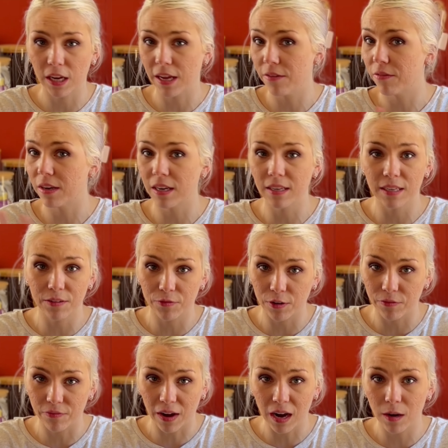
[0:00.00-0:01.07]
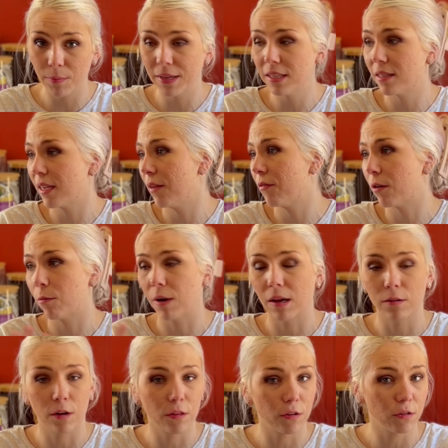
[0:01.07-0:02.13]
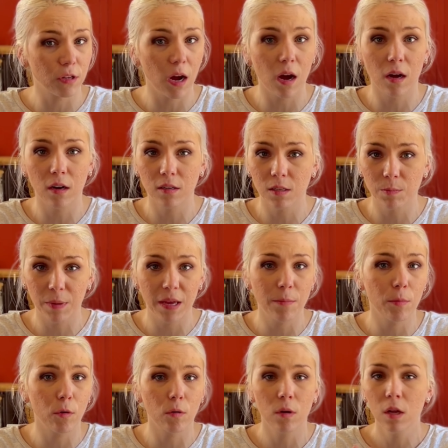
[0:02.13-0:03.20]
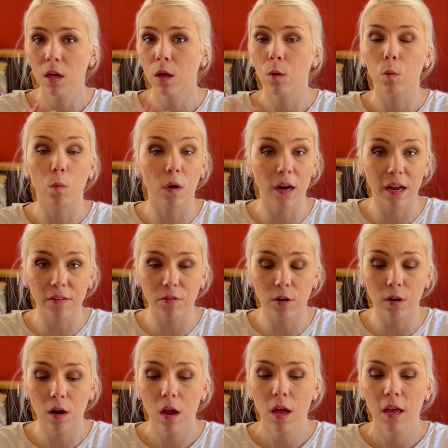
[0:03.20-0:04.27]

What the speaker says: even in different environments, even around other dogs, people, whatever,